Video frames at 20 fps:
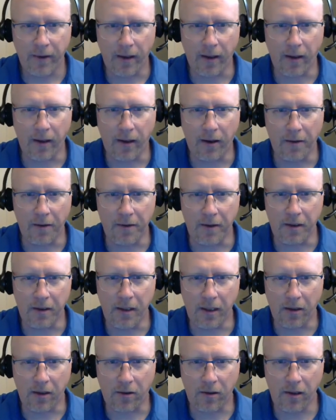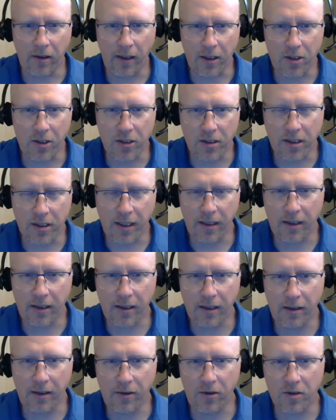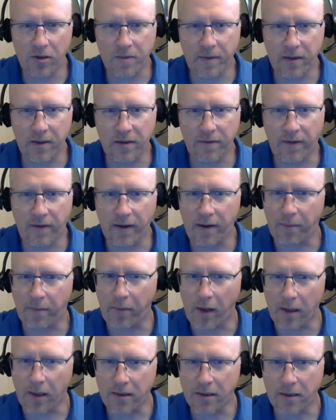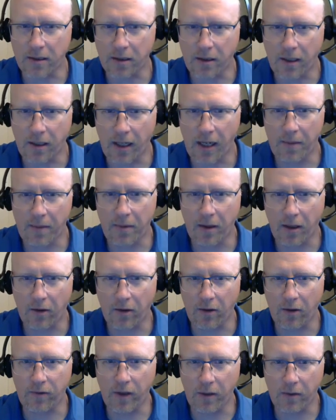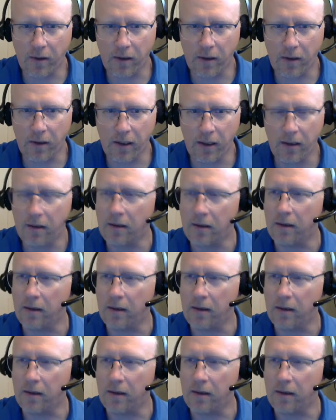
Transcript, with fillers: Uh, on the data collection side then you specify the processor type and how frequently